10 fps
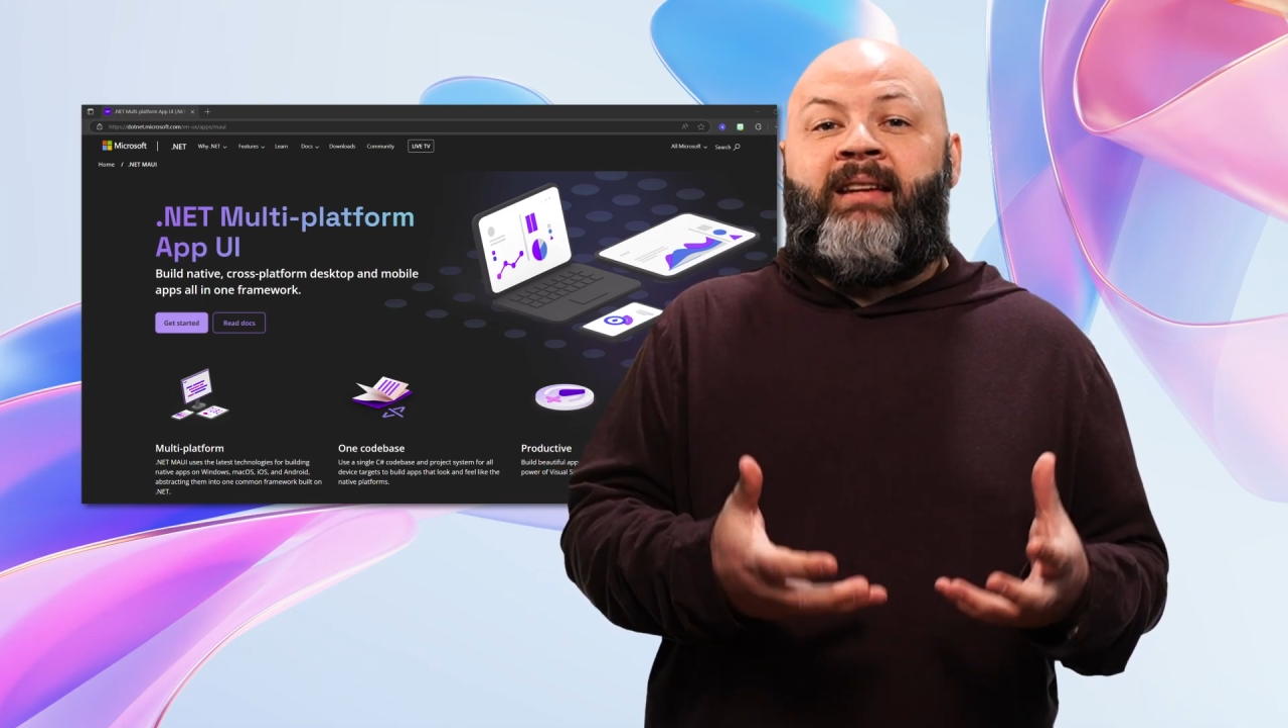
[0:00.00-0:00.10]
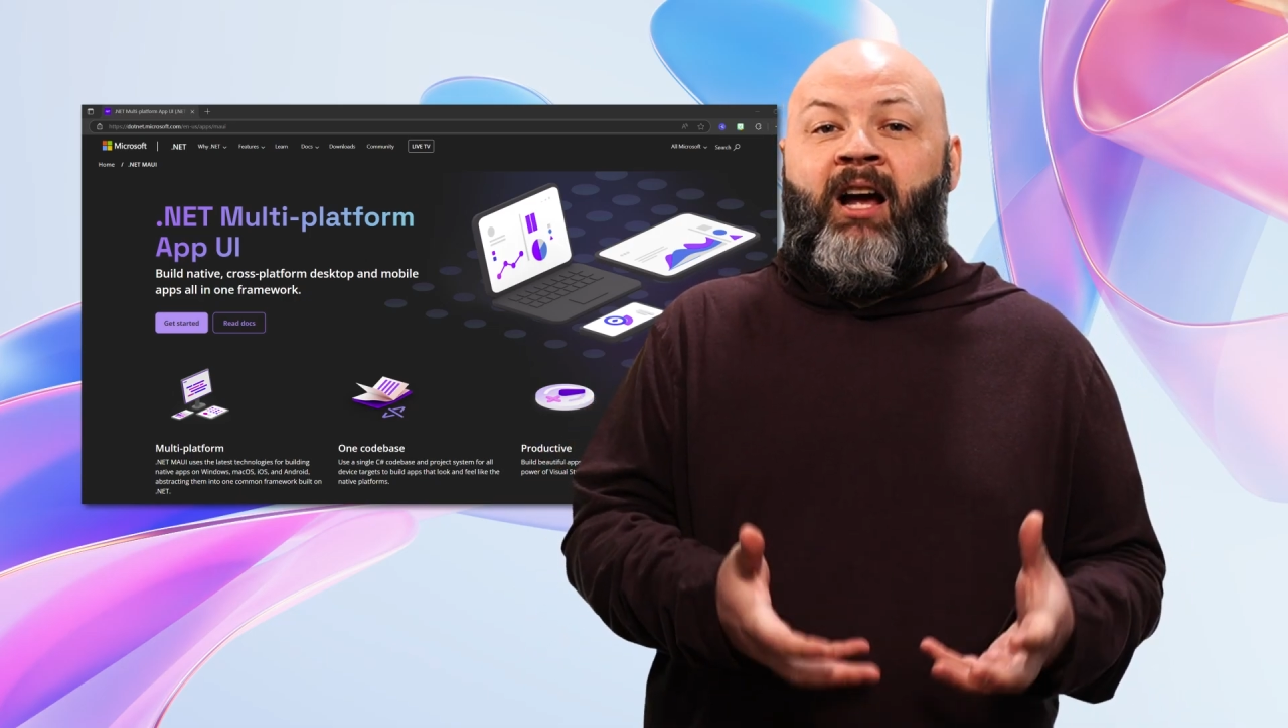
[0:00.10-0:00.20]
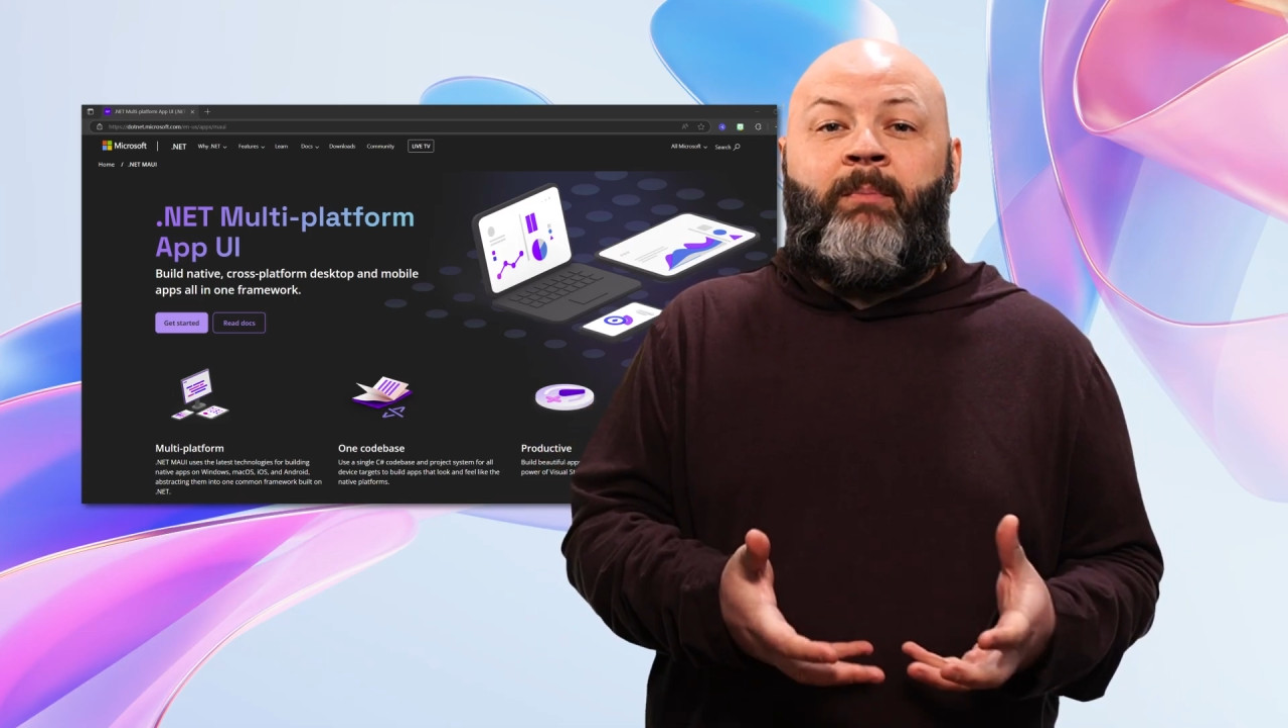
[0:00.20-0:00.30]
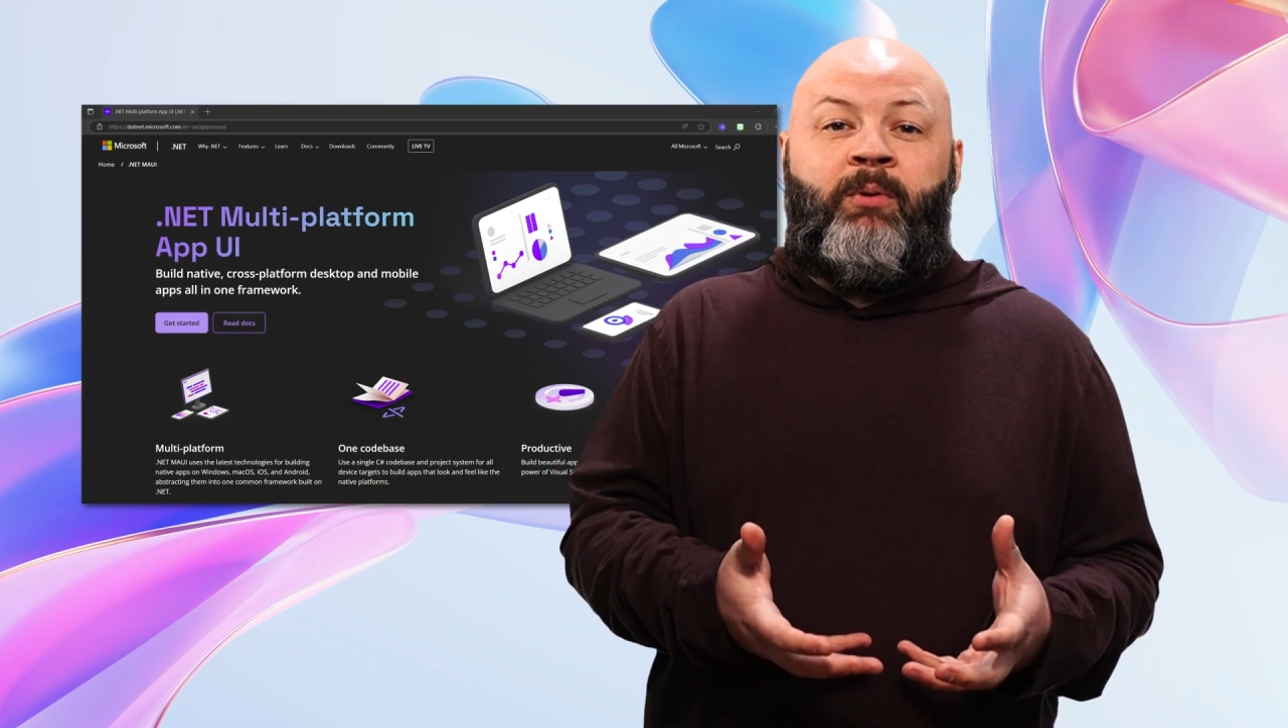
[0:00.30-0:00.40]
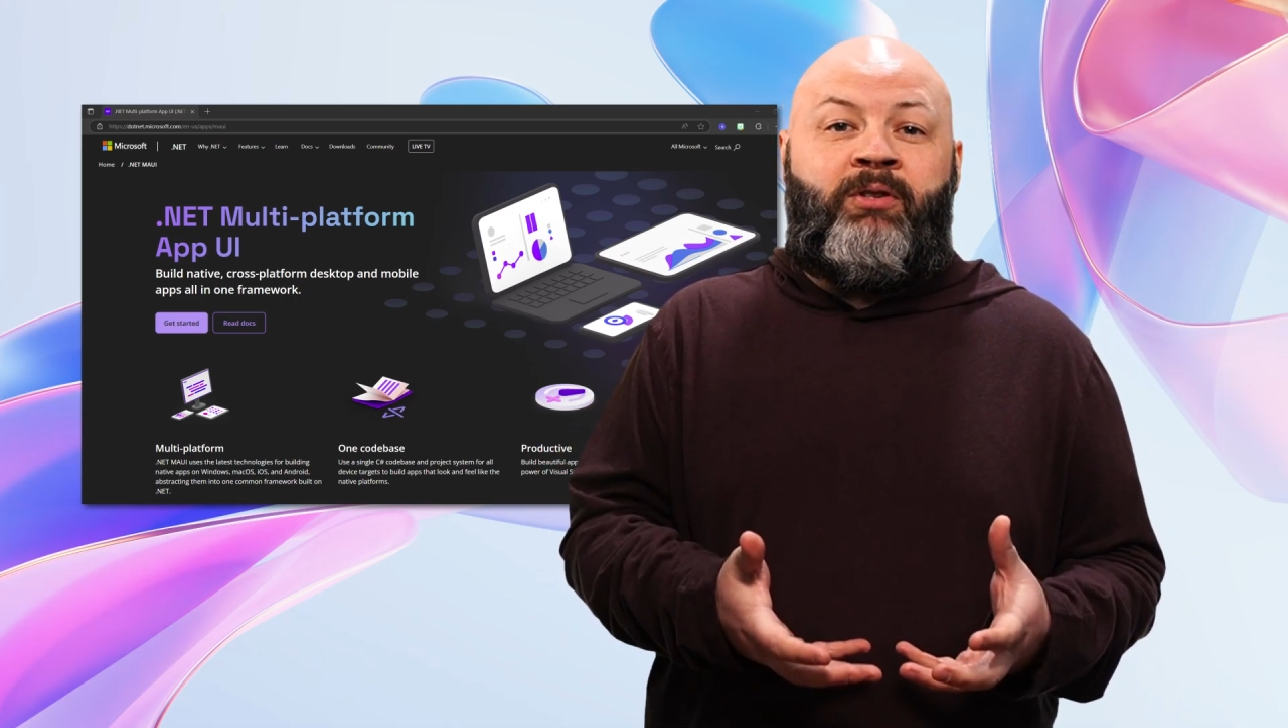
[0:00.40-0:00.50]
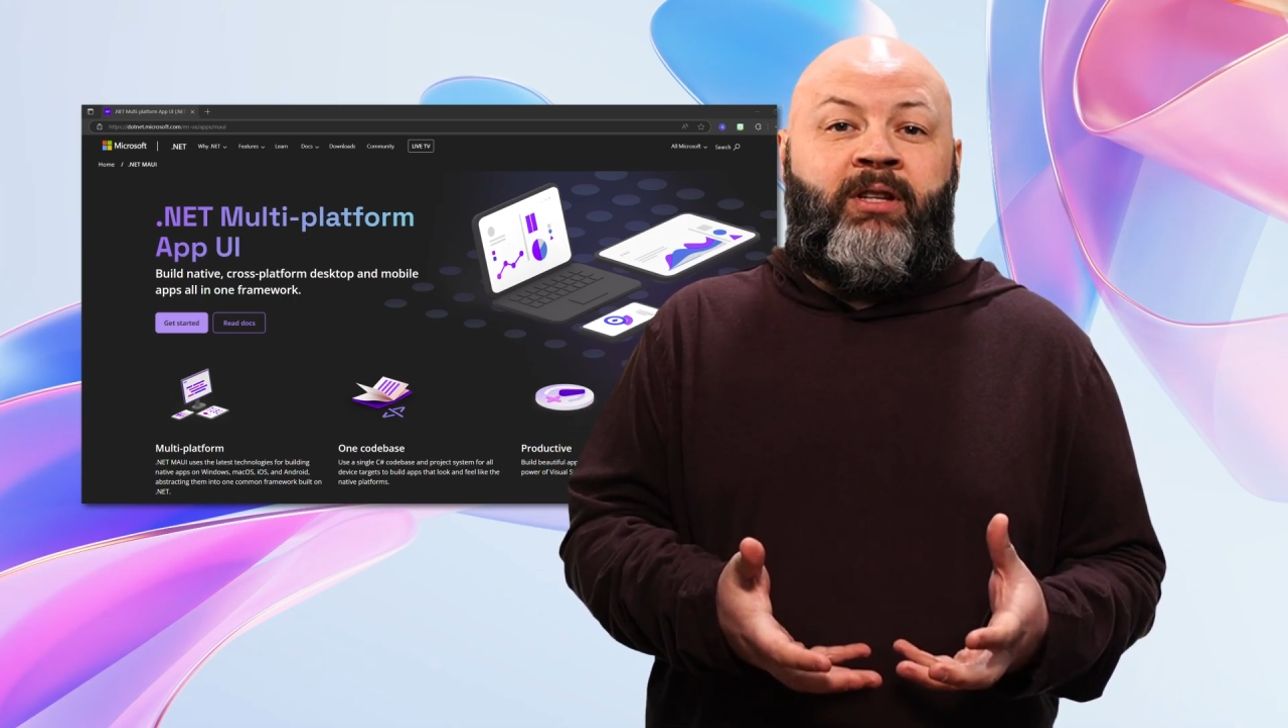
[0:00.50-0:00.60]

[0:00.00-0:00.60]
helpers